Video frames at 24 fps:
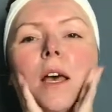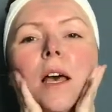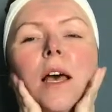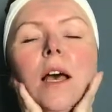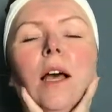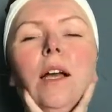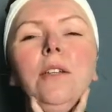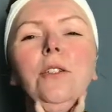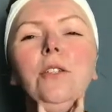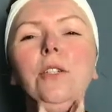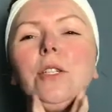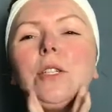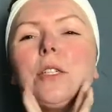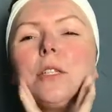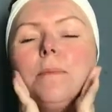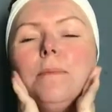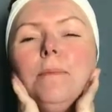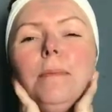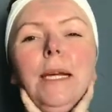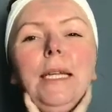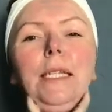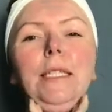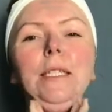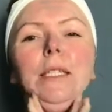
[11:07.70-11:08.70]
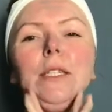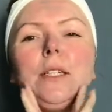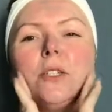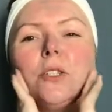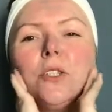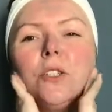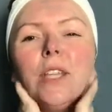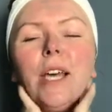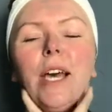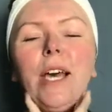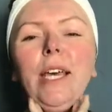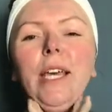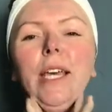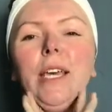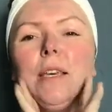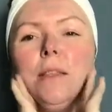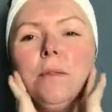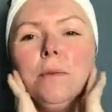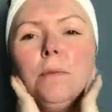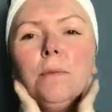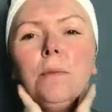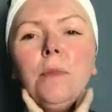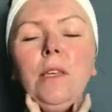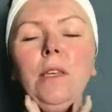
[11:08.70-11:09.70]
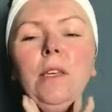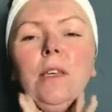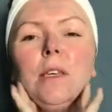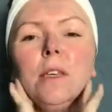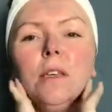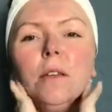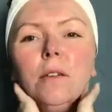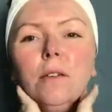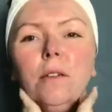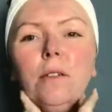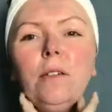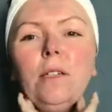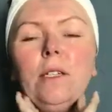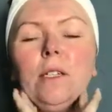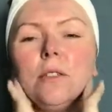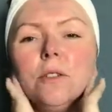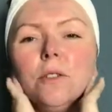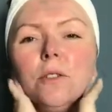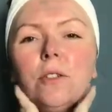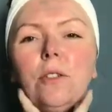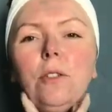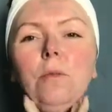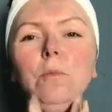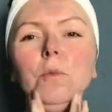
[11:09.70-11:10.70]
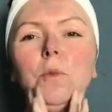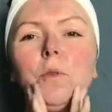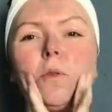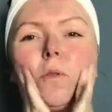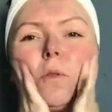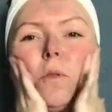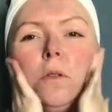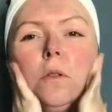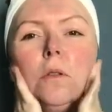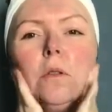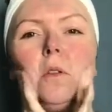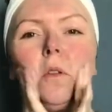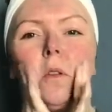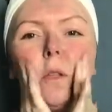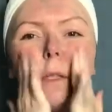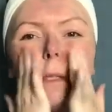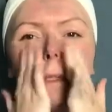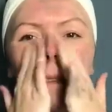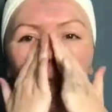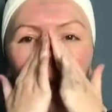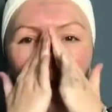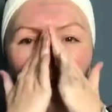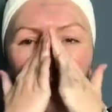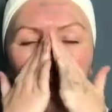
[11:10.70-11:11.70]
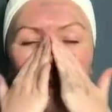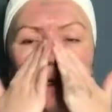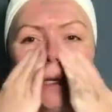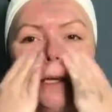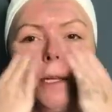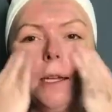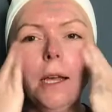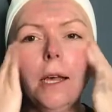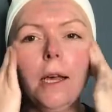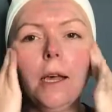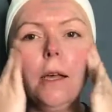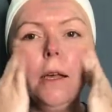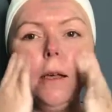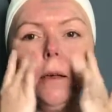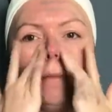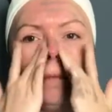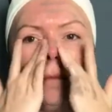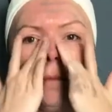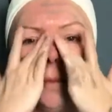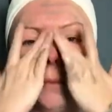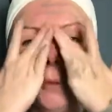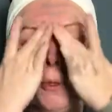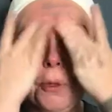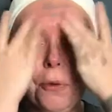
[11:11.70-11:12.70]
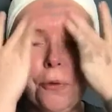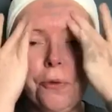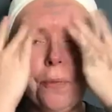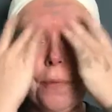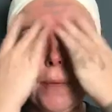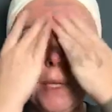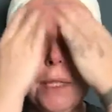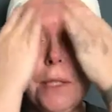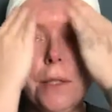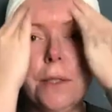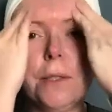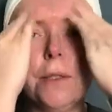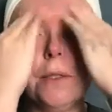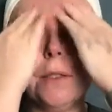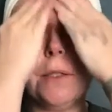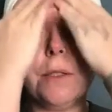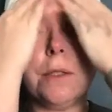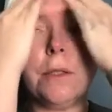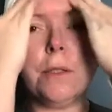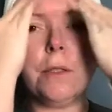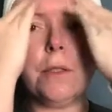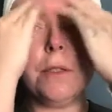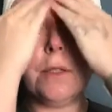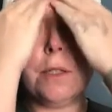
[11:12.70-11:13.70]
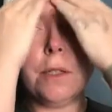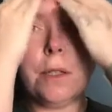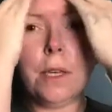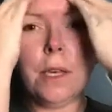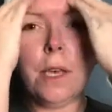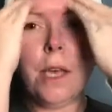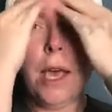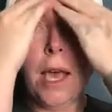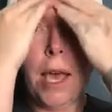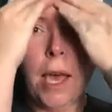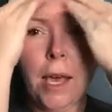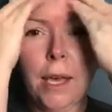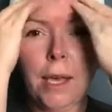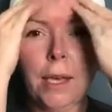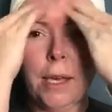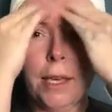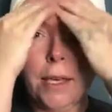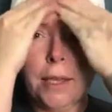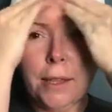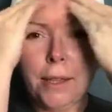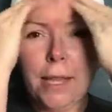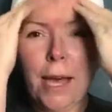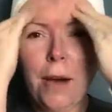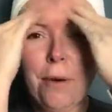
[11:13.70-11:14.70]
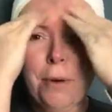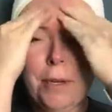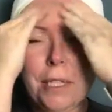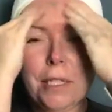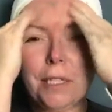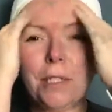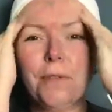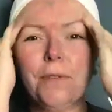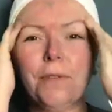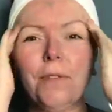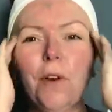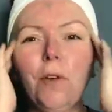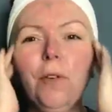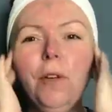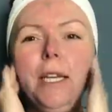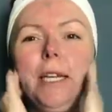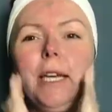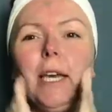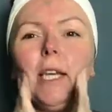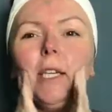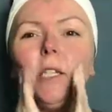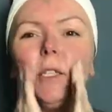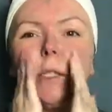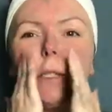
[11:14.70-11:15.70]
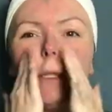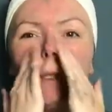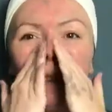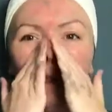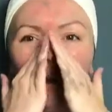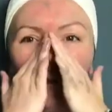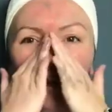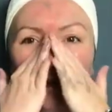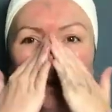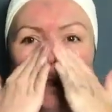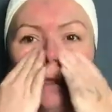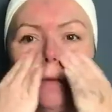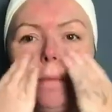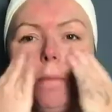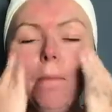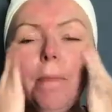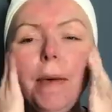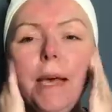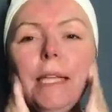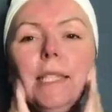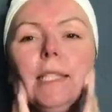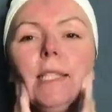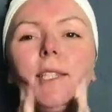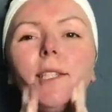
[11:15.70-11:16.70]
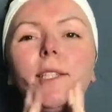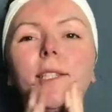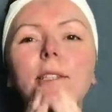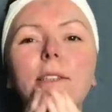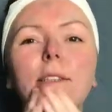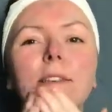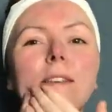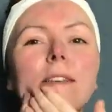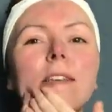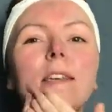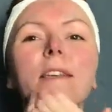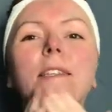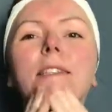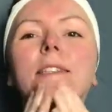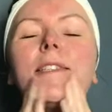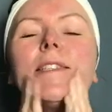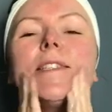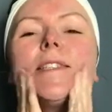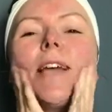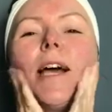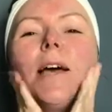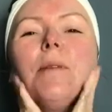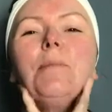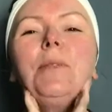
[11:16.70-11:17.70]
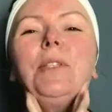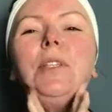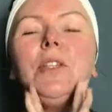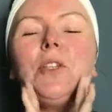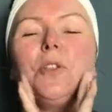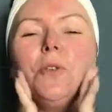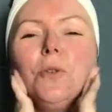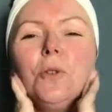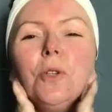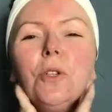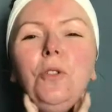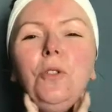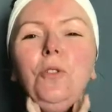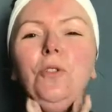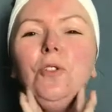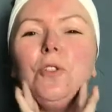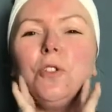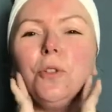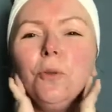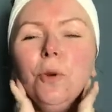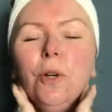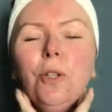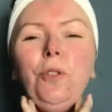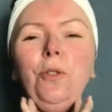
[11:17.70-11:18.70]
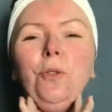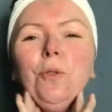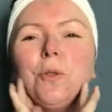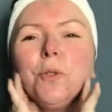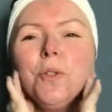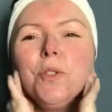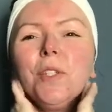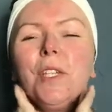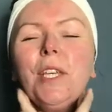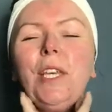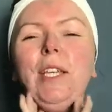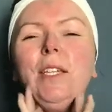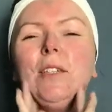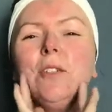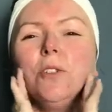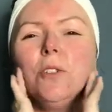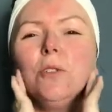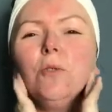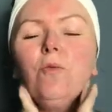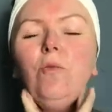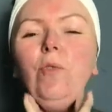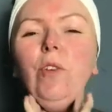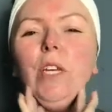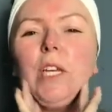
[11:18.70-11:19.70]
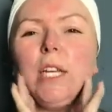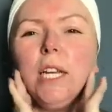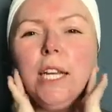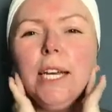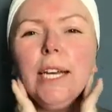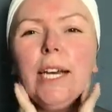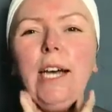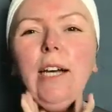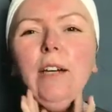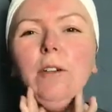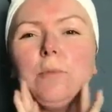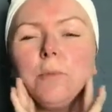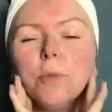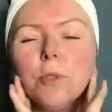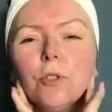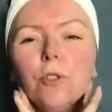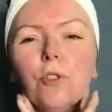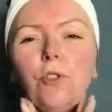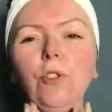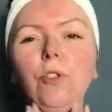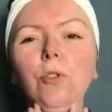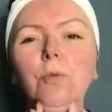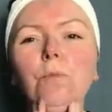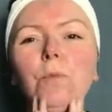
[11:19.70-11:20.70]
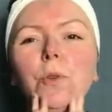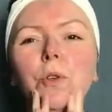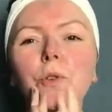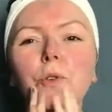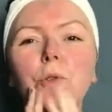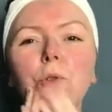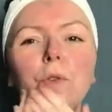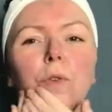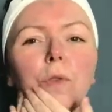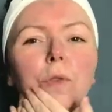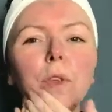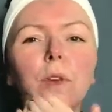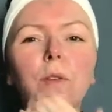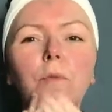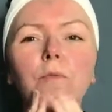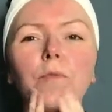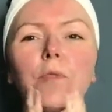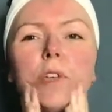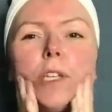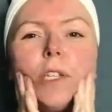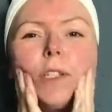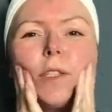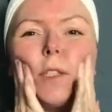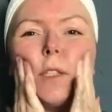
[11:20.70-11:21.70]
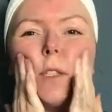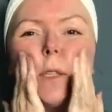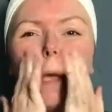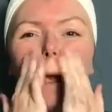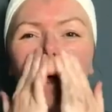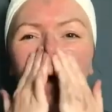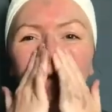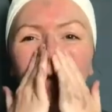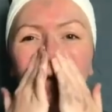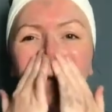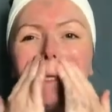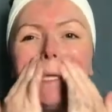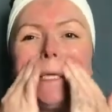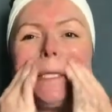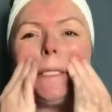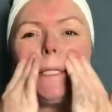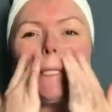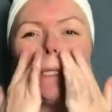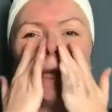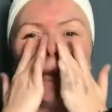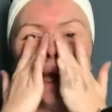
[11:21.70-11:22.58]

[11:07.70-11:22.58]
and just massage that in small circular movements. Now, exfoliation is one of the best steps that you can do on your skin to really help to smooth and resurface,